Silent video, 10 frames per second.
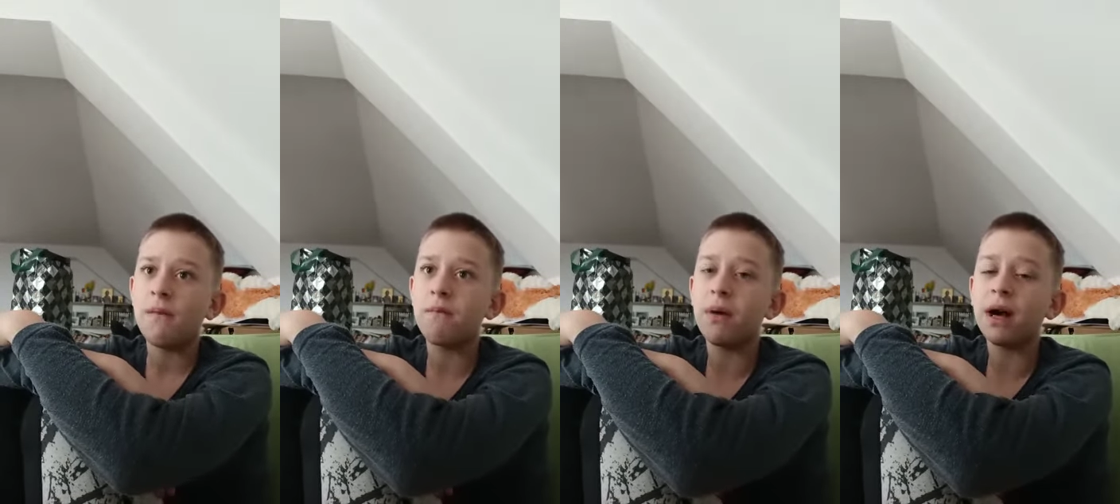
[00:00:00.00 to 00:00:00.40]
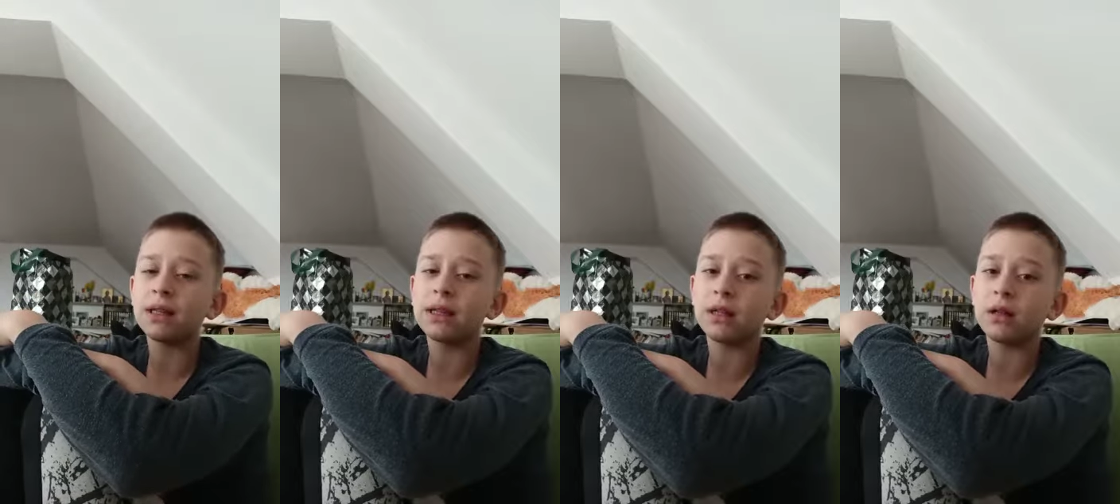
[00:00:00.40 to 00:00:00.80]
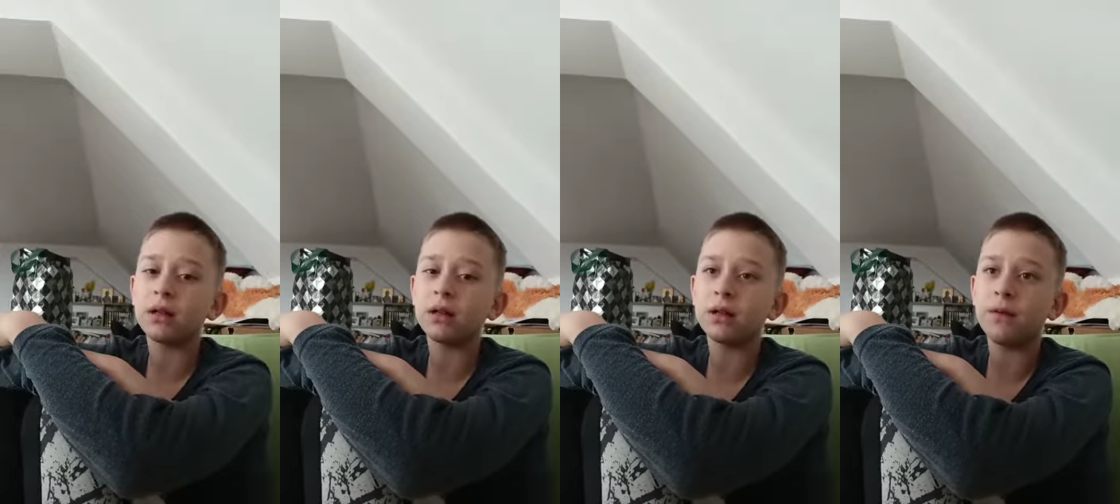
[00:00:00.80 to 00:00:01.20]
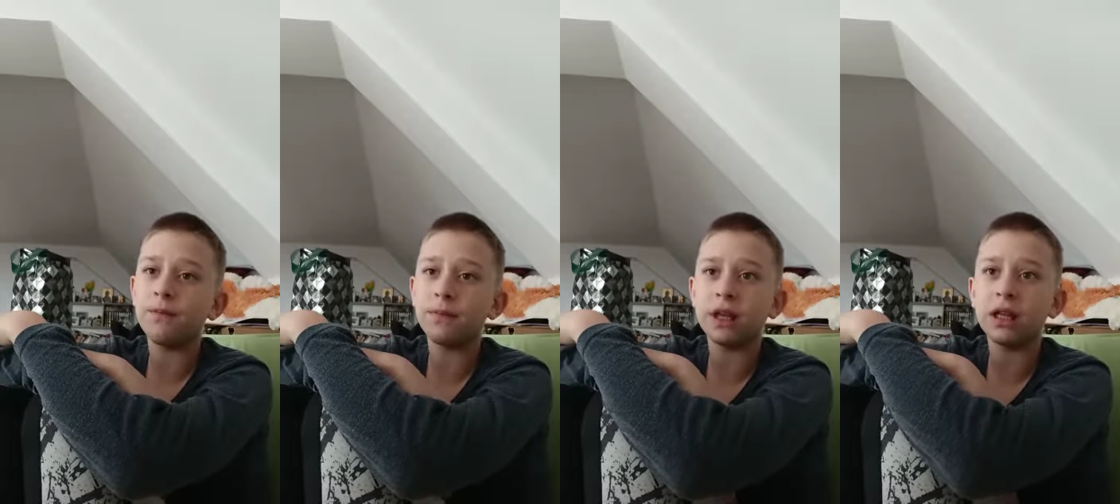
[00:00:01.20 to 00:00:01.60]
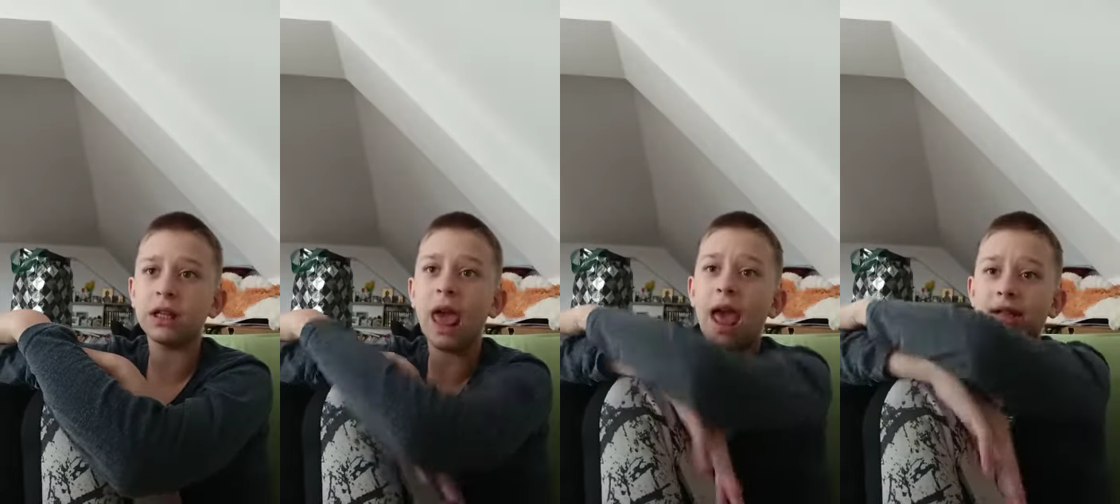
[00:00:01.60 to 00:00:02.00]
but um,
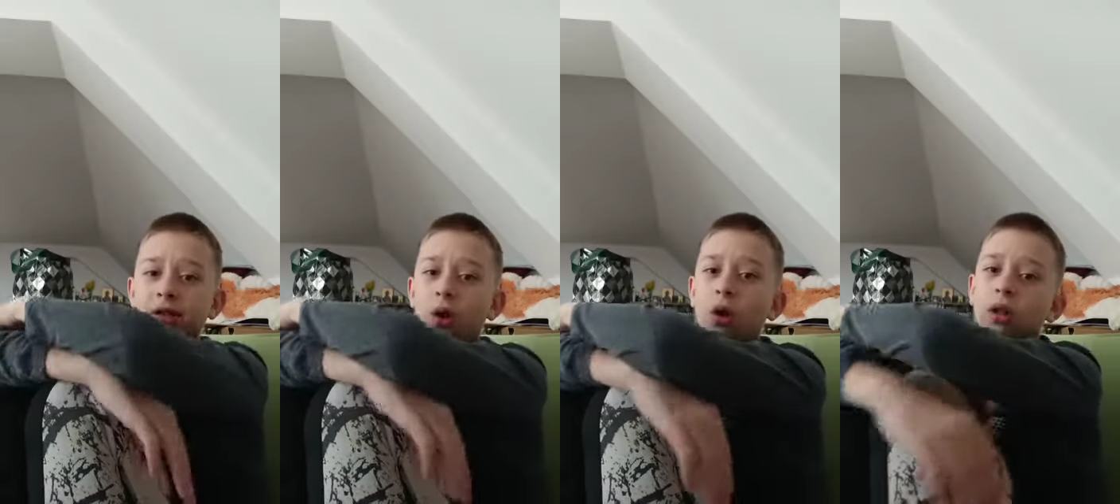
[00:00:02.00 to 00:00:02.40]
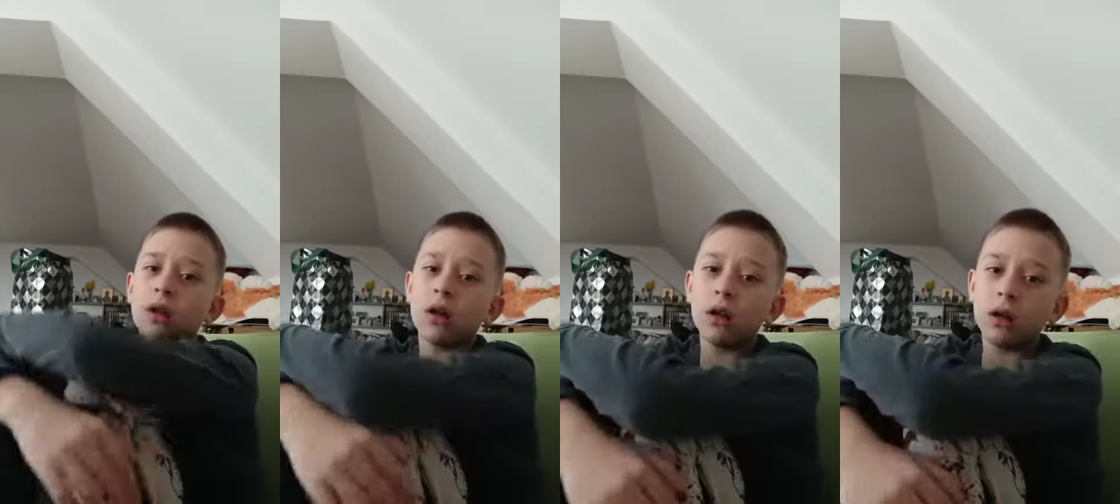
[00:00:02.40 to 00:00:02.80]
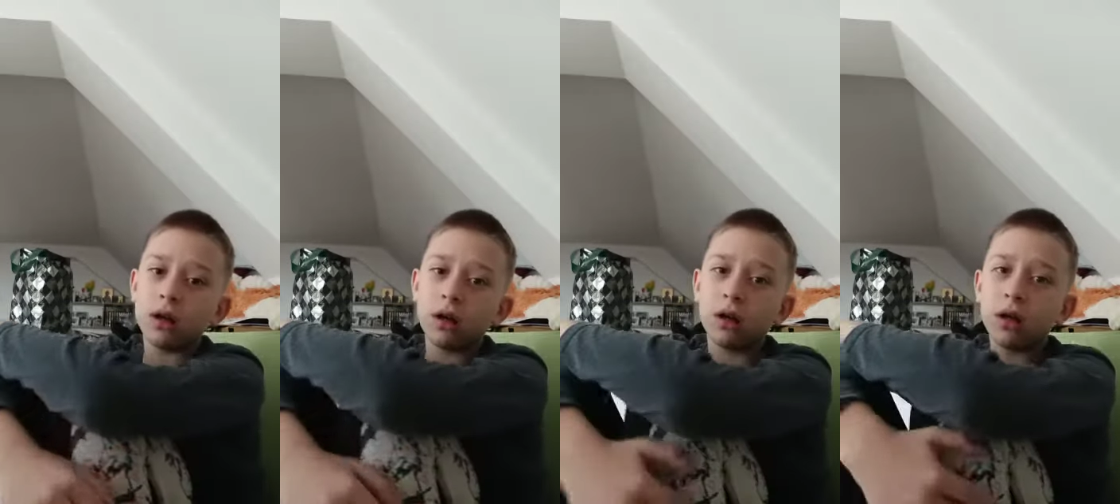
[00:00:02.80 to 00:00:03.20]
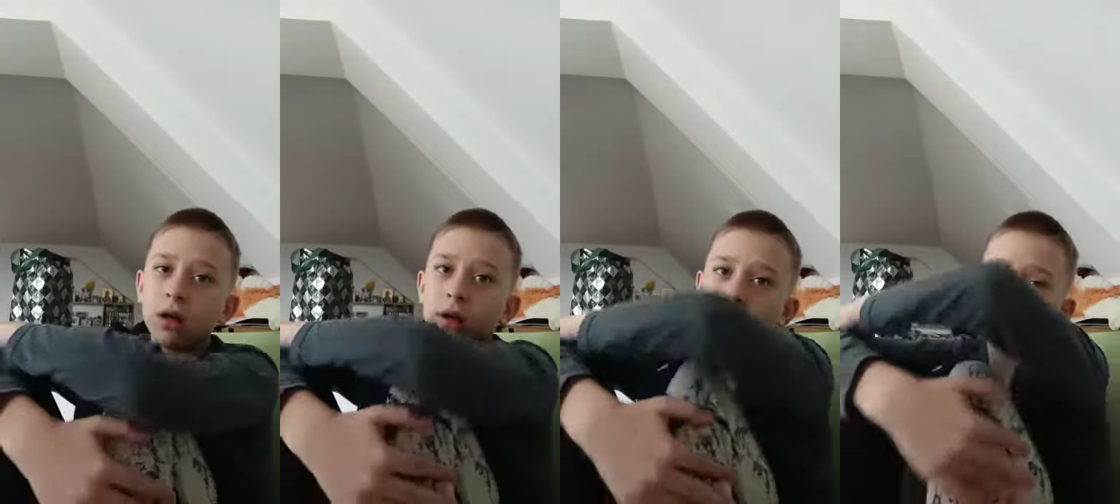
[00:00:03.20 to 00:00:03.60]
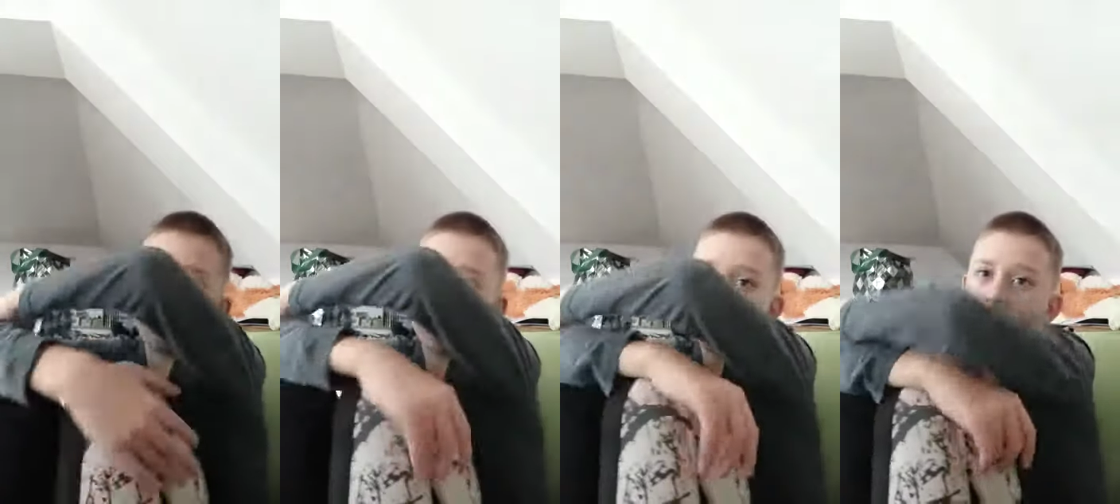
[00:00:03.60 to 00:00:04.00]
it has got uh,
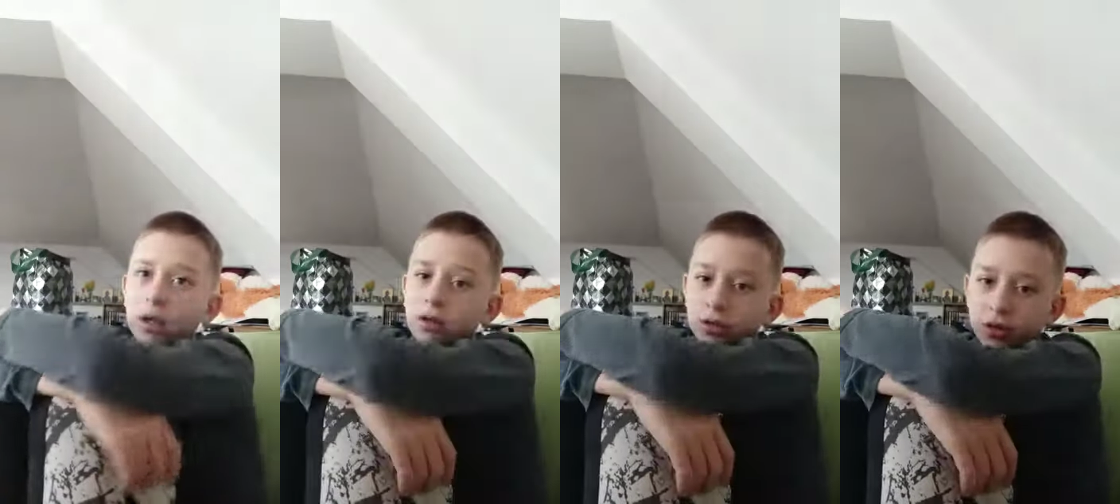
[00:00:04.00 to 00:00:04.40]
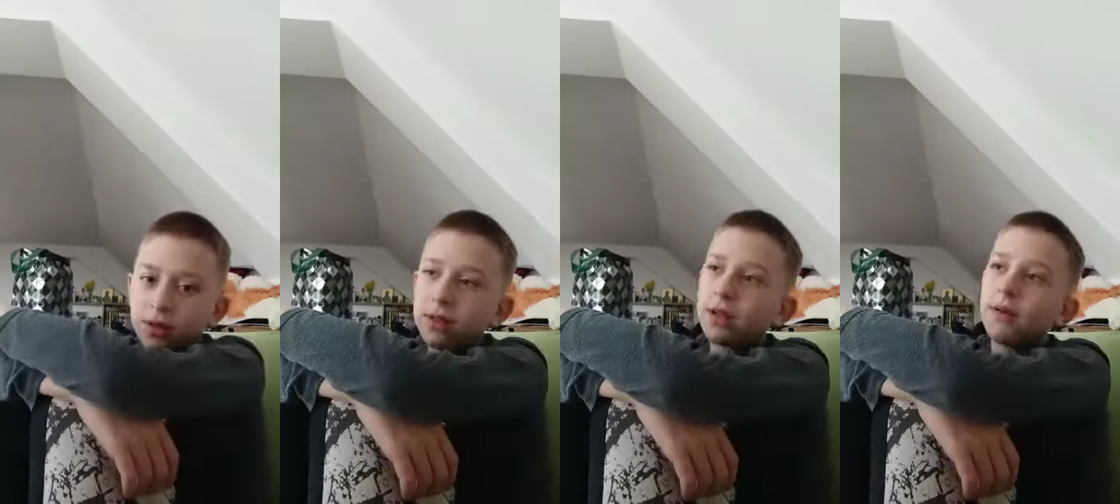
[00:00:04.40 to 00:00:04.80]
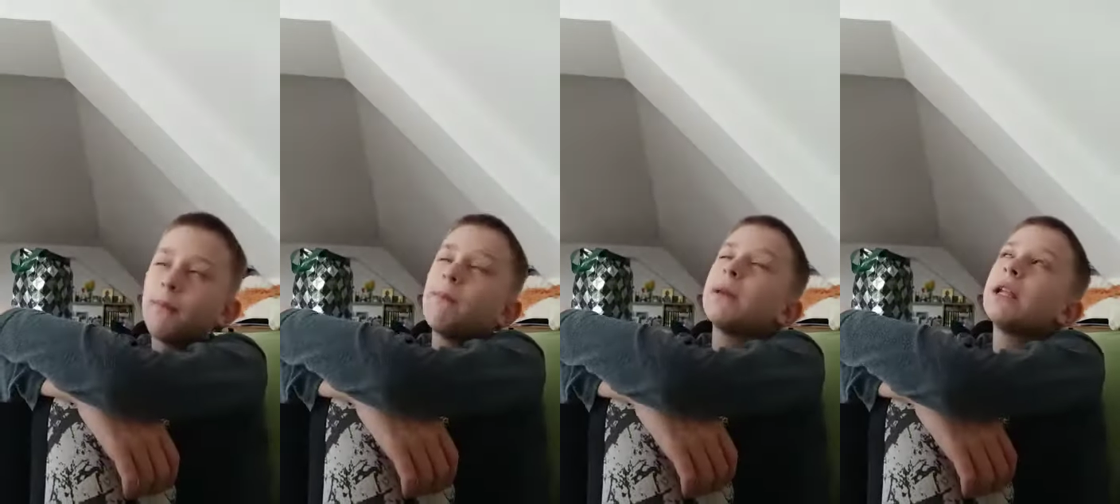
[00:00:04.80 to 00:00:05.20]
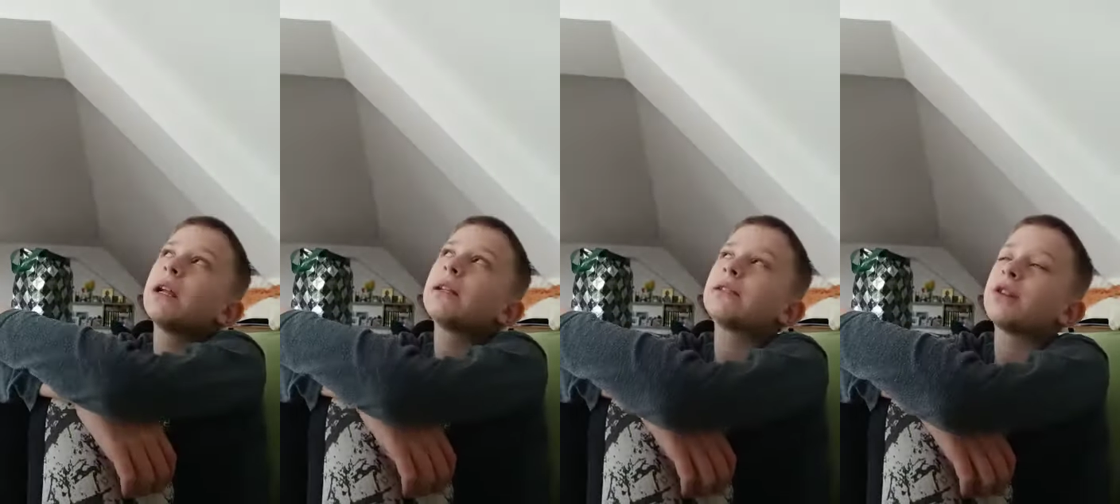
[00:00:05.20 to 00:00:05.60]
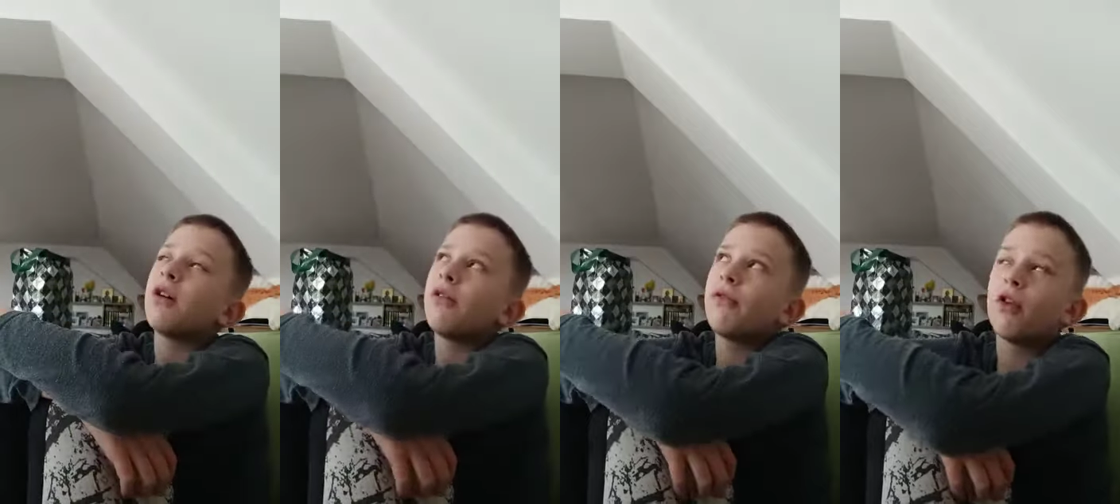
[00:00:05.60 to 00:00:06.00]
millions, millions
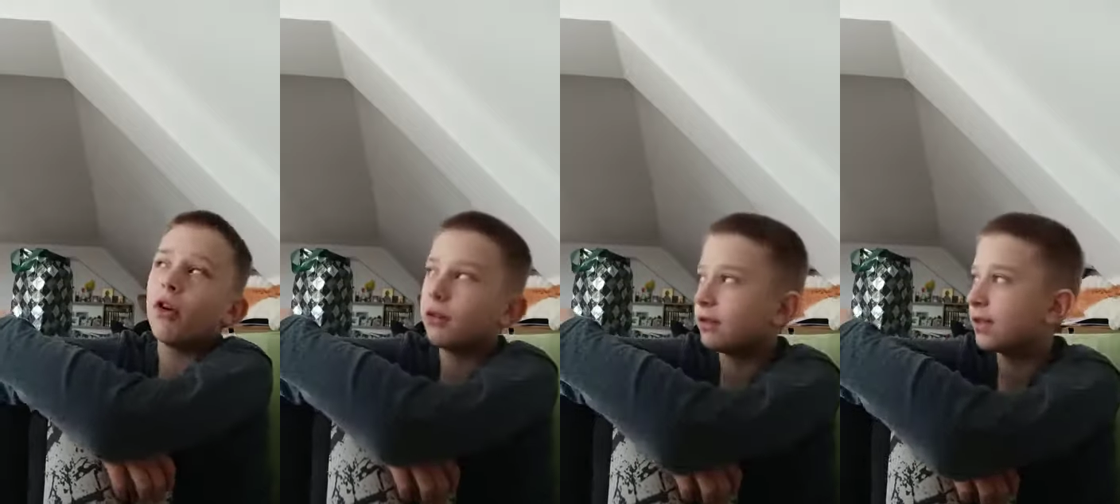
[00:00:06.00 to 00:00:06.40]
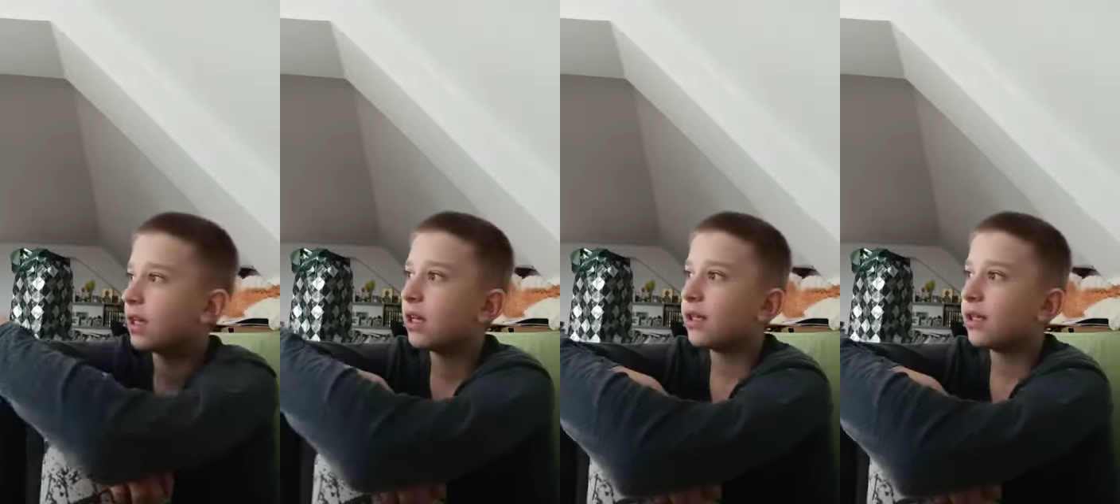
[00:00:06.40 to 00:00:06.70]
of holes.